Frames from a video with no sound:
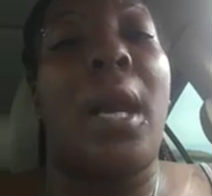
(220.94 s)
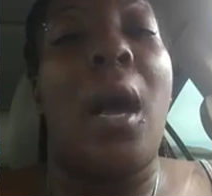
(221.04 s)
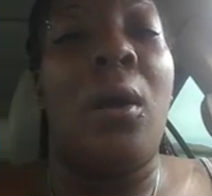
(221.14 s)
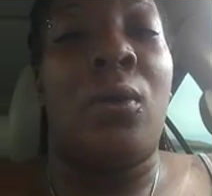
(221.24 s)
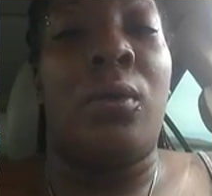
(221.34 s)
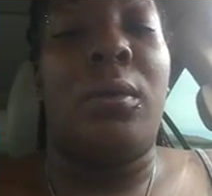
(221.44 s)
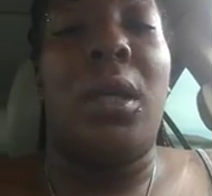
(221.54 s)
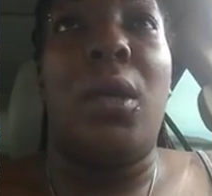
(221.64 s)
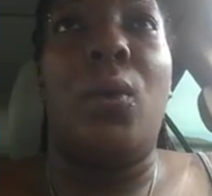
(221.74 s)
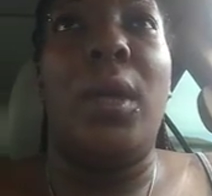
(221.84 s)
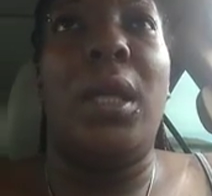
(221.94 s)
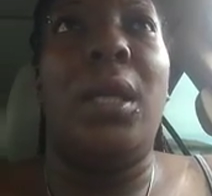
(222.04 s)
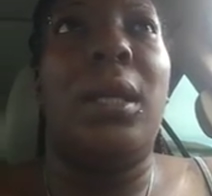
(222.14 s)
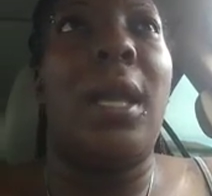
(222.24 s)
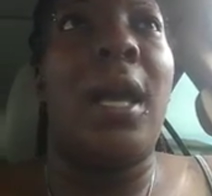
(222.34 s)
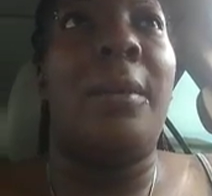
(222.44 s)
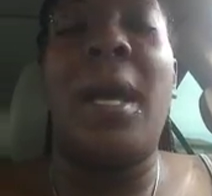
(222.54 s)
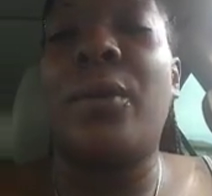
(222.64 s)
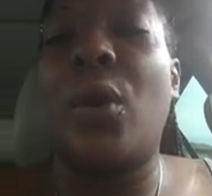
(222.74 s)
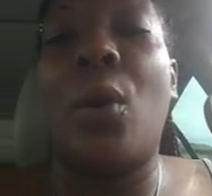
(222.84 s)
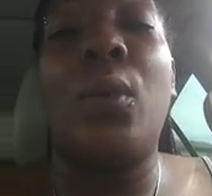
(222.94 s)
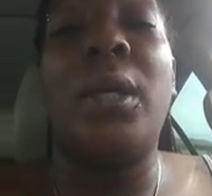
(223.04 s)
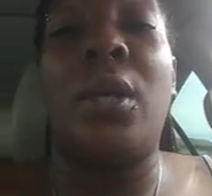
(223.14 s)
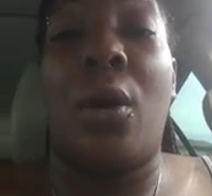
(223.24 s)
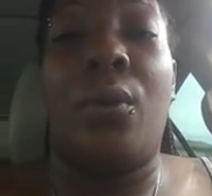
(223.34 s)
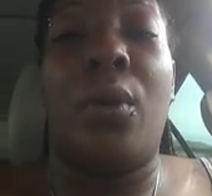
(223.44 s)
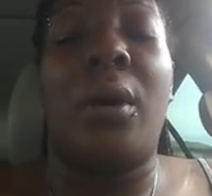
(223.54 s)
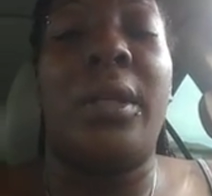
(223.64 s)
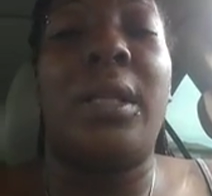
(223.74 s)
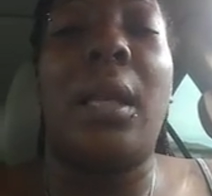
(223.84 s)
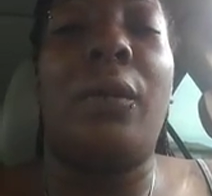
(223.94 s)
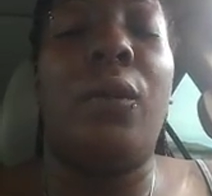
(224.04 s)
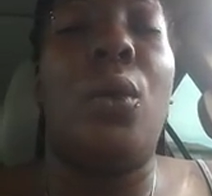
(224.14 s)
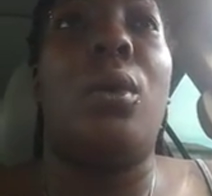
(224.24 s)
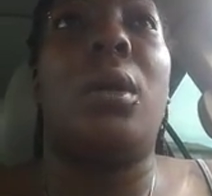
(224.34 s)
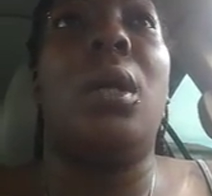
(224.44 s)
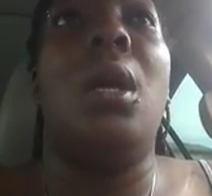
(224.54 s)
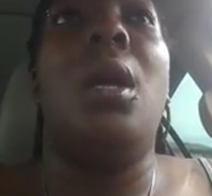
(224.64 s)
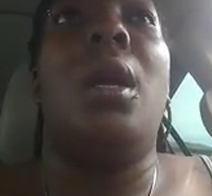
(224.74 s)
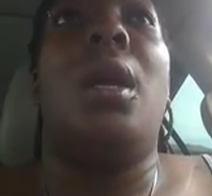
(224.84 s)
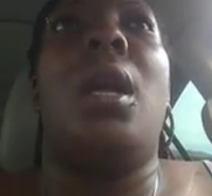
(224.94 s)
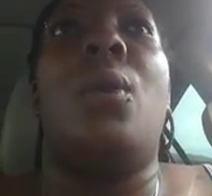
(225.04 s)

the home. We climb out a window on the second floor, and